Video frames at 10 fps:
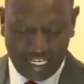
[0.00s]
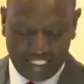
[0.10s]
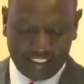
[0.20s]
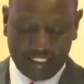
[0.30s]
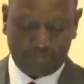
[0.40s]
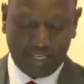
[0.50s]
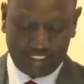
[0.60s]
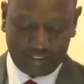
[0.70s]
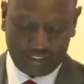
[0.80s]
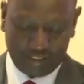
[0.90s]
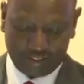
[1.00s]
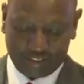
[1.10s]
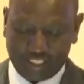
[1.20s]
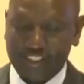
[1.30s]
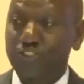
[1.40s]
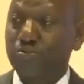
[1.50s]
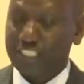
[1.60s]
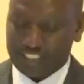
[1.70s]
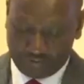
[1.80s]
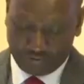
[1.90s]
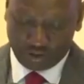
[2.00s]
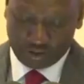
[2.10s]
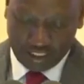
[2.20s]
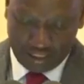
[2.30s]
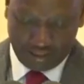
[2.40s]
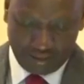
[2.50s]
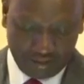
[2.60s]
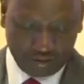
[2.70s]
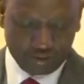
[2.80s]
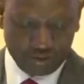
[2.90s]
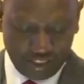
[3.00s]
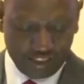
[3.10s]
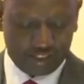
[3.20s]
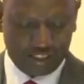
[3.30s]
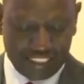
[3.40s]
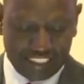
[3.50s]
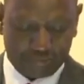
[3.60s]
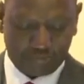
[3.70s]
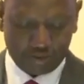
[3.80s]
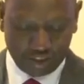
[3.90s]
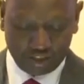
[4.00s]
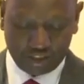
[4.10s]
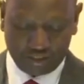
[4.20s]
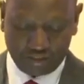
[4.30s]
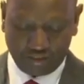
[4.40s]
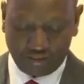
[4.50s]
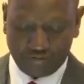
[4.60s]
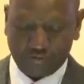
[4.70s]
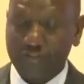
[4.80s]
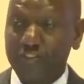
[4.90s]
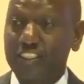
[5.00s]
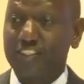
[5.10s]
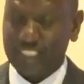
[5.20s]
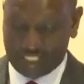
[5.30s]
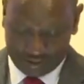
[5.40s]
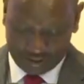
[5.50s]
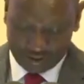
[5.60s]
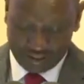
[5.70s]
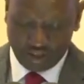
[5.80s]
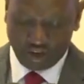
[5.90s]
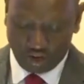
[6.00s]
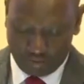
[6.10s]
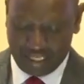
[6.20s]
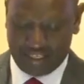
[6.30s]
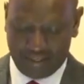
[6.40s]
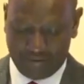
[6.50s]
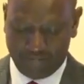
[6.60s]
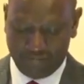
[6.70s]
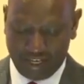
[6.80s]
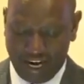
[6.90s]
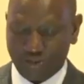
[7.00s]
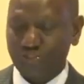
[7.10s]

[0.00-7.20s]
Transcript: 80 places since 2014 to this year's position of 56 globally out